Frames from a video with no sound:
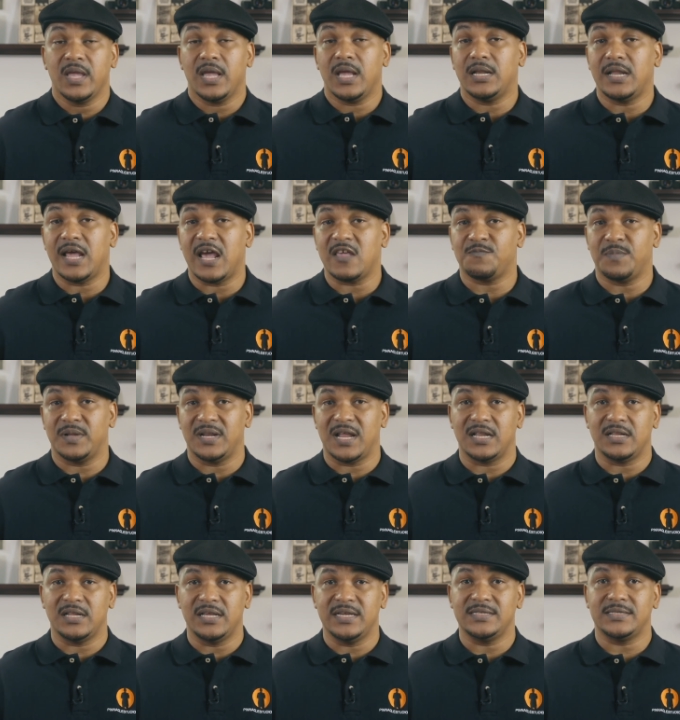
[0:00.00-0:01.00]
And last but
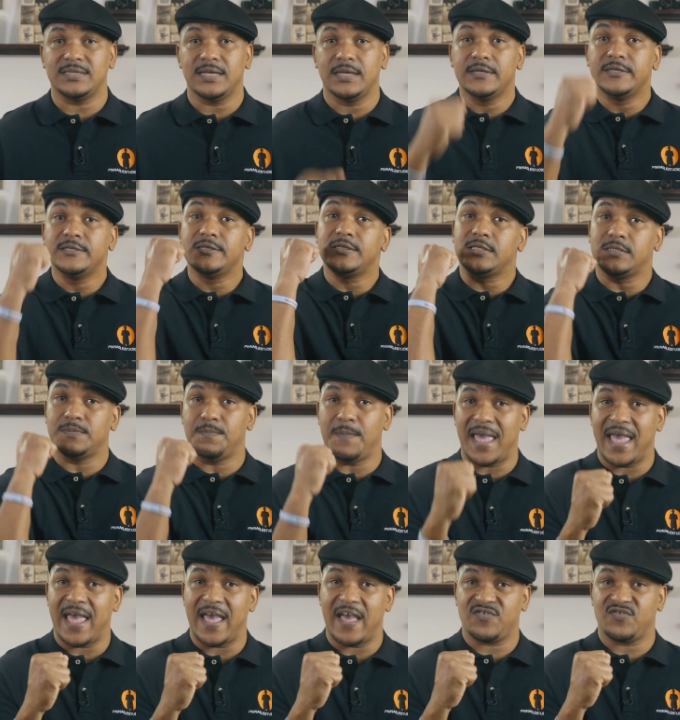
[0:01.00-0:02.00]
not least,
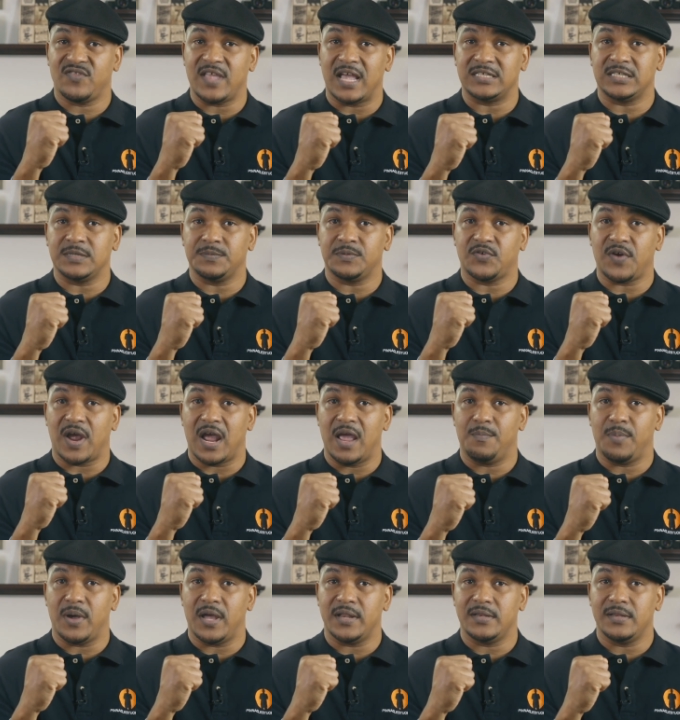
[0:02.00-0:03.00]
smash that
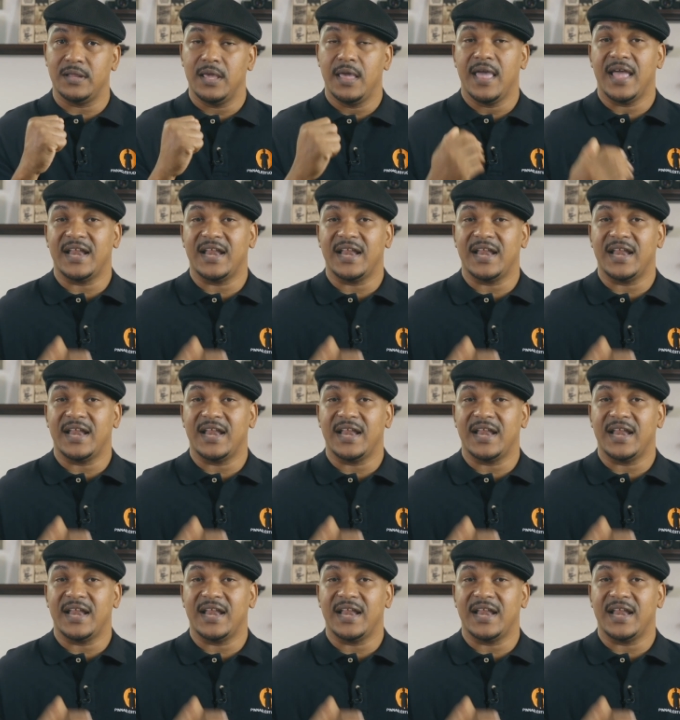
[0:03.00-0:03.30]
subscribe button.